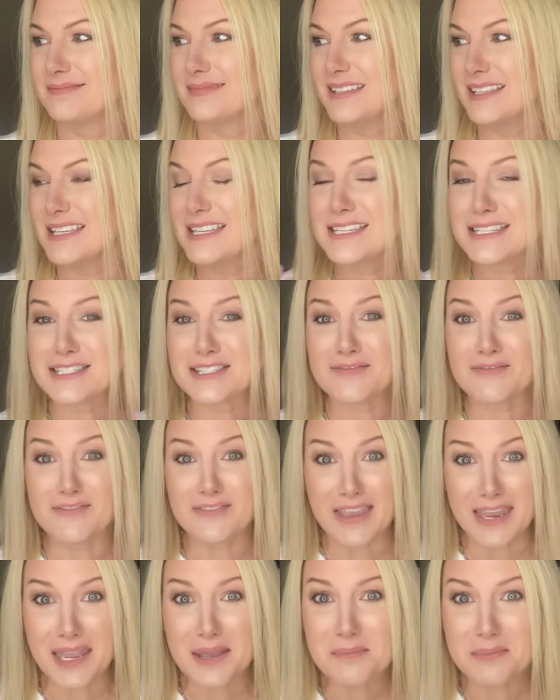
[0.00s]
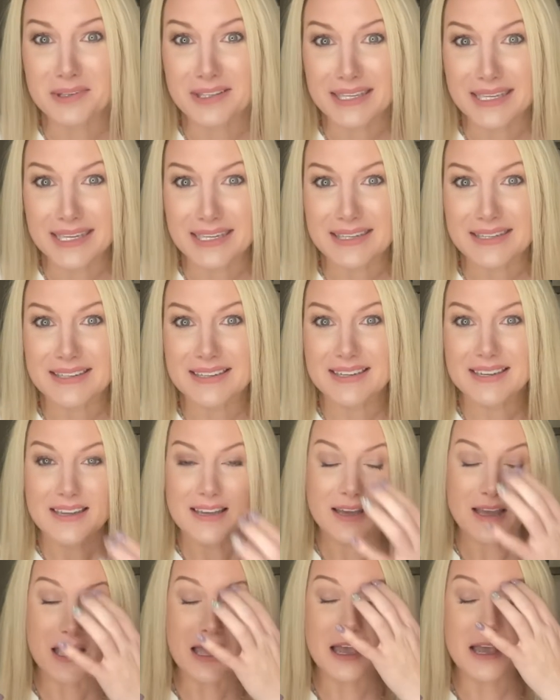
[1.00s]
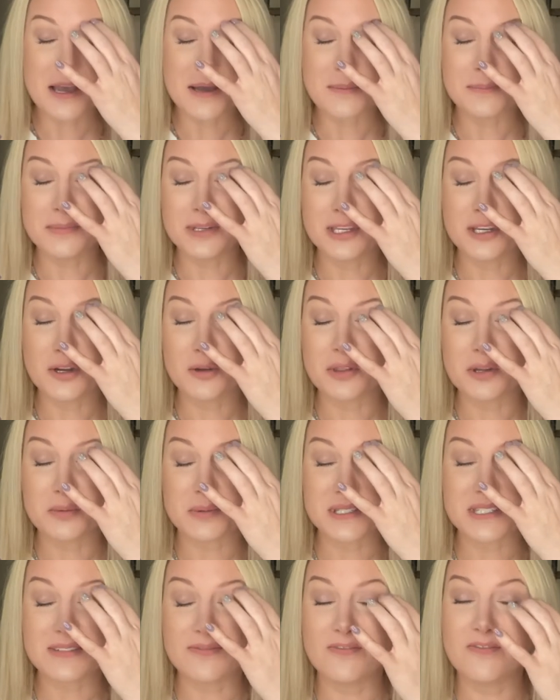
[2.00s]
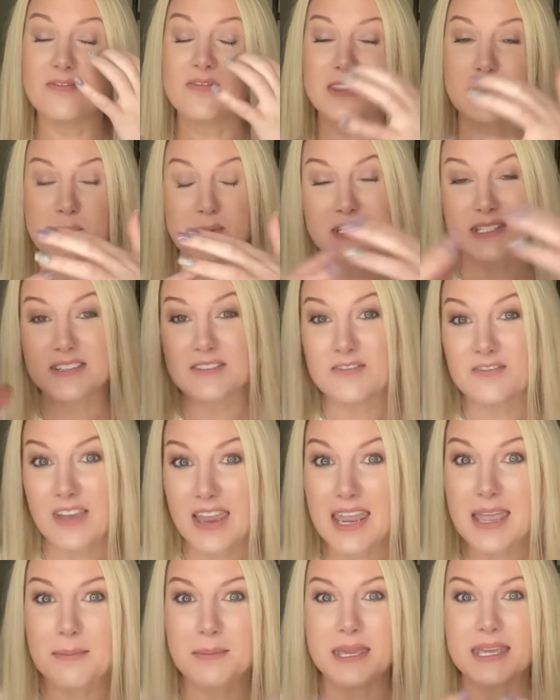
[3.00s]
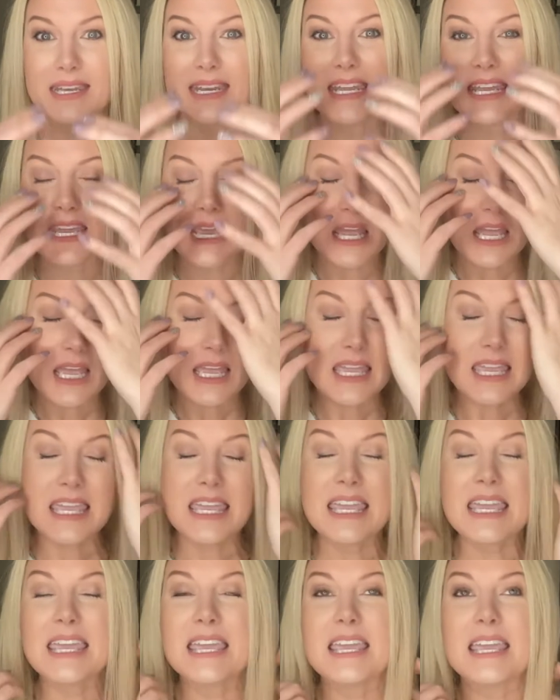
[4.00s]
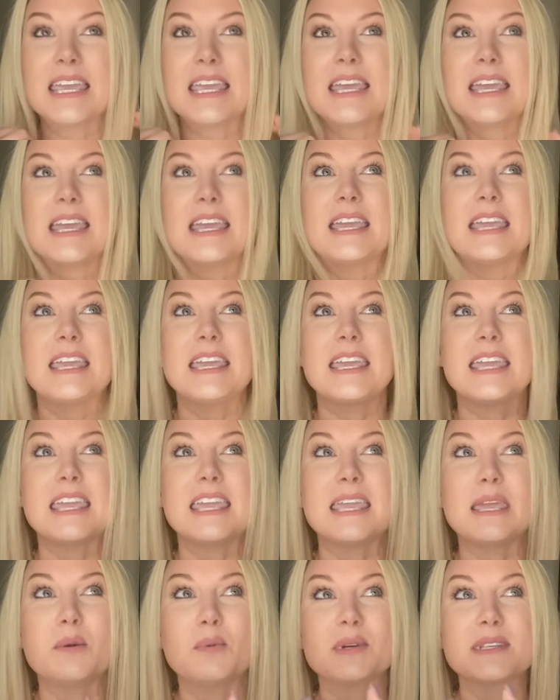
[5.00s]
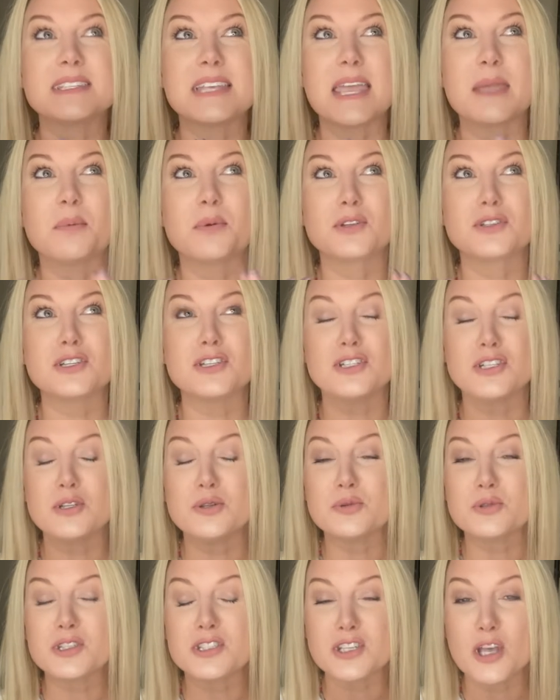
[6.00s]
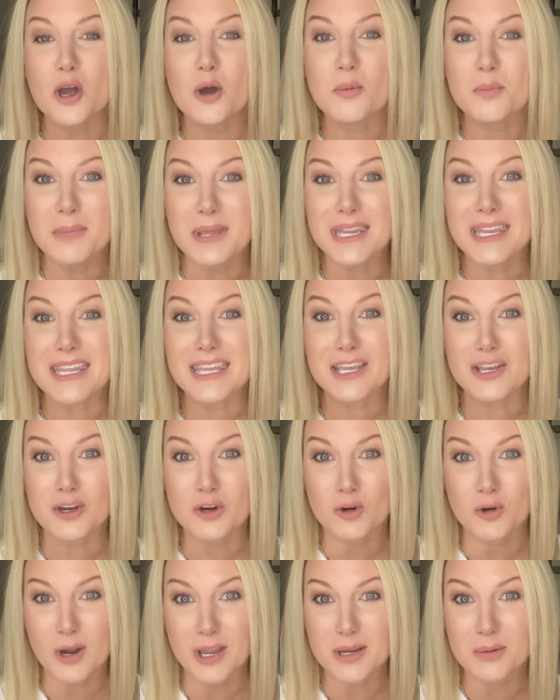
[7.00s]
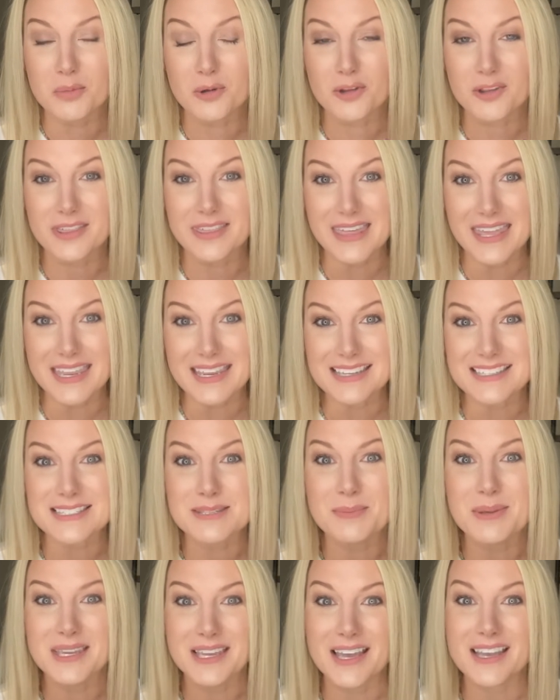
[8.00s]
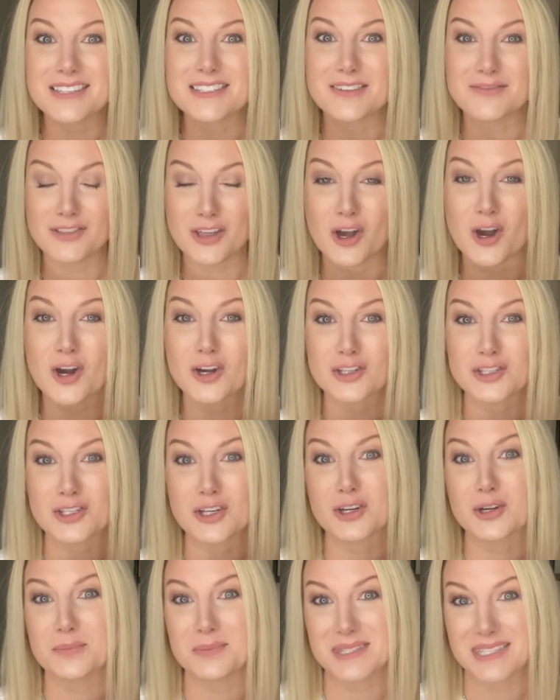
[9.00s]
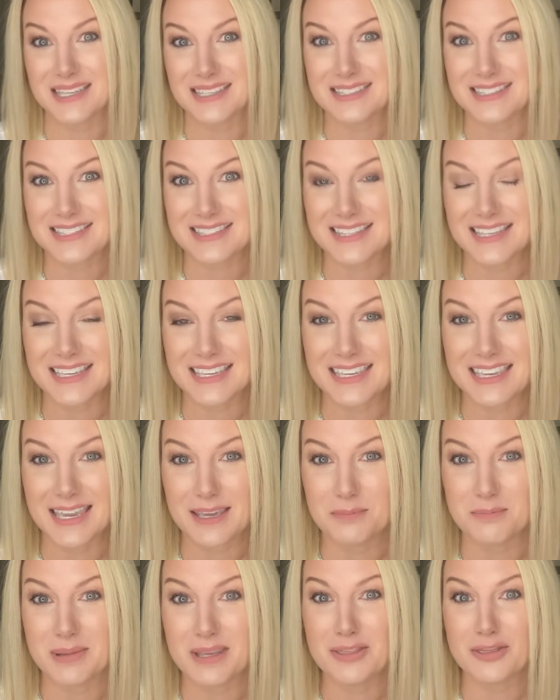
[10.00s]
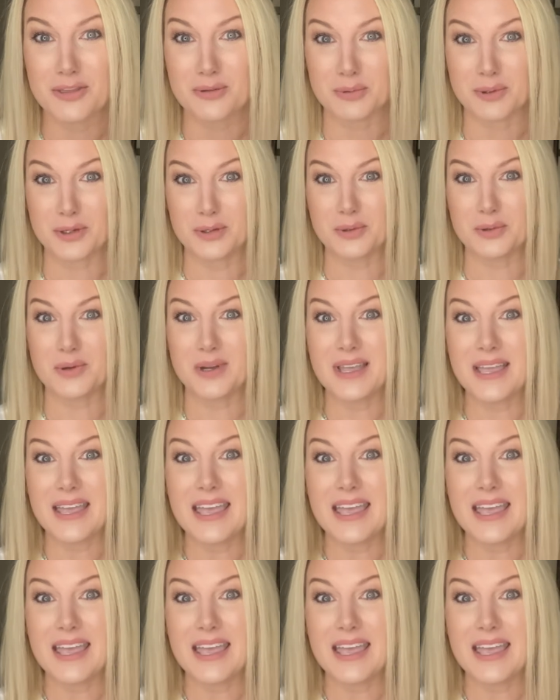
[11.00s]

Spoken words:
his family. There was famine. He was able to do so many incredible things because of the hard circumstances that he had been through.